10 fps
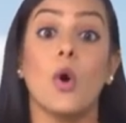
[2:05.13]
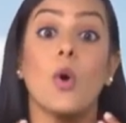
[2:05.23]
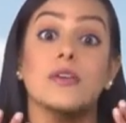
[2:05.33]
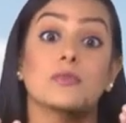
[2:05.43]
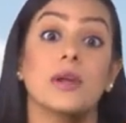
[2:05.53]

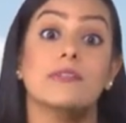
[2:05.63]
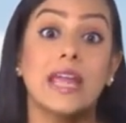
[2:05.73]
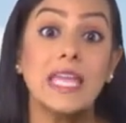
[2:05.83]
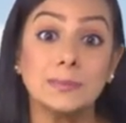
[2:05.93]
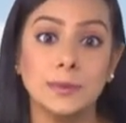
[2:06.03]
or if we're
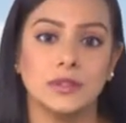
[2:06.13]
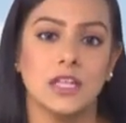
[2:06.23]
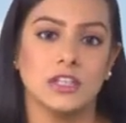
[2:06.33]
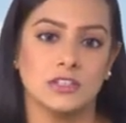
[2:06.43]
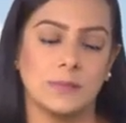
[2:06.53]

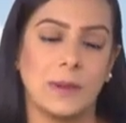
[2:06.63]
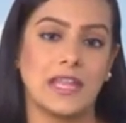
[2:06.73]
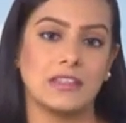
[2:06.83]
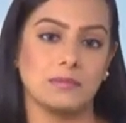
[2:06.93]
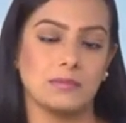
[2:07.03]
able to
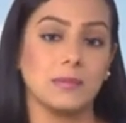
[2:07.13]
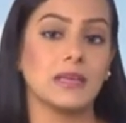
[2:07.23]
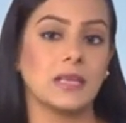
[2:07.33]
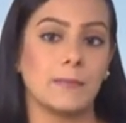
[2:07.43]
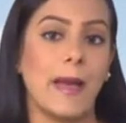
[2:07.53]
pay them the
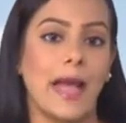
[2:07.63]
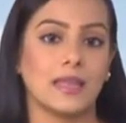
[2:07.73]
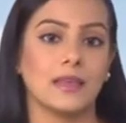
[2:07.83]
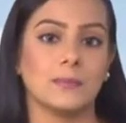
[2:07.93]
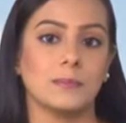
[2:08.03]
money
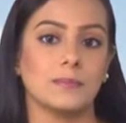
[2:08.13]
back.